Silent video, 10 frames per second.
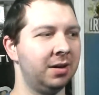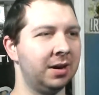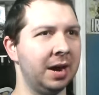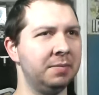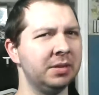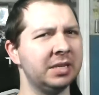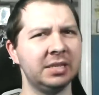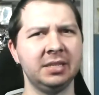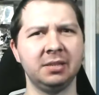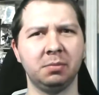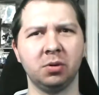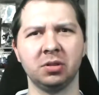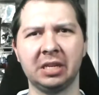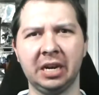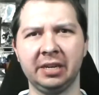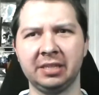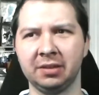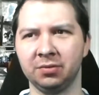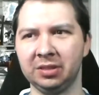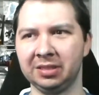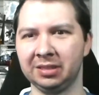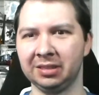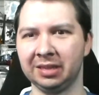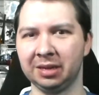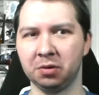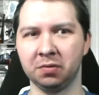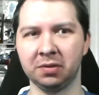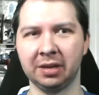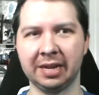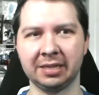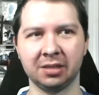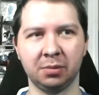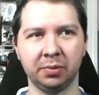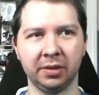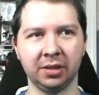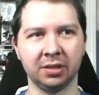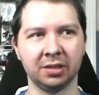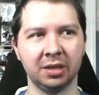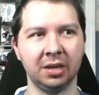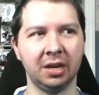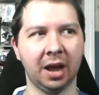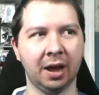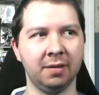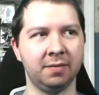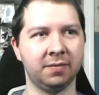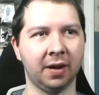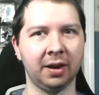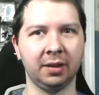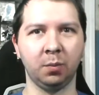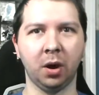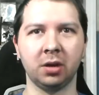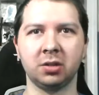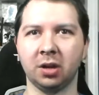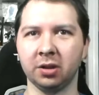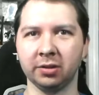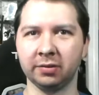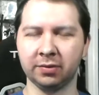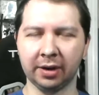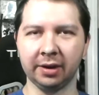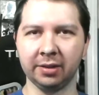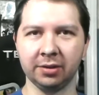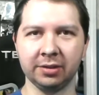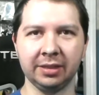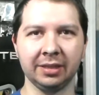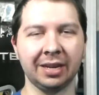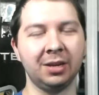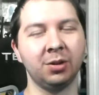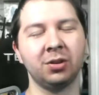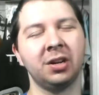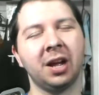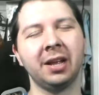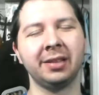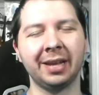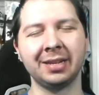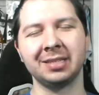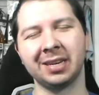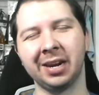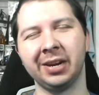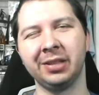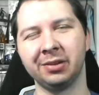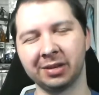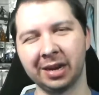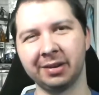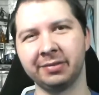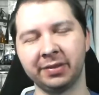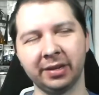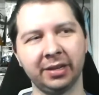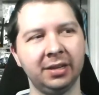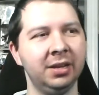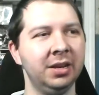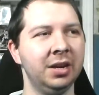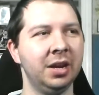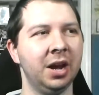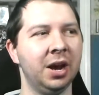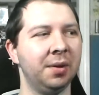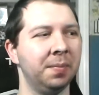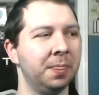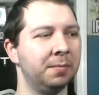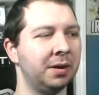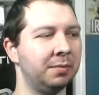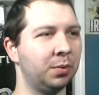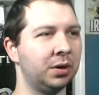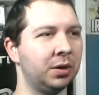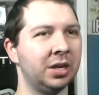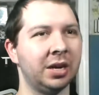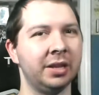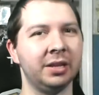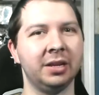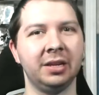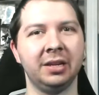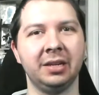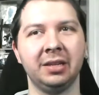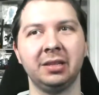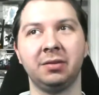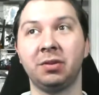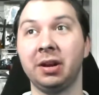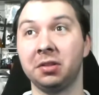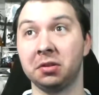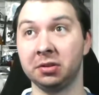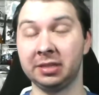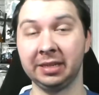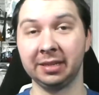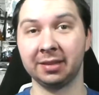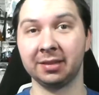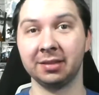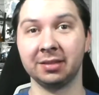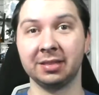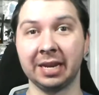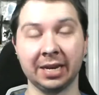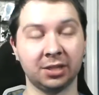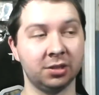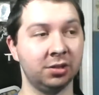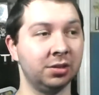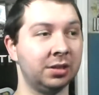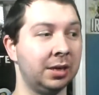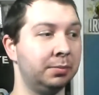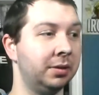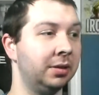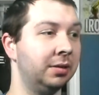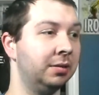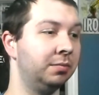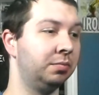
I've been getting into more scary stuff recently. Like over the last couple years, I've finally watched all the Friday the 13th. I know they're not that scary. They're kind of funny. Um, but I've been watching a lot of uh, the Friday the 13th, the slasher type of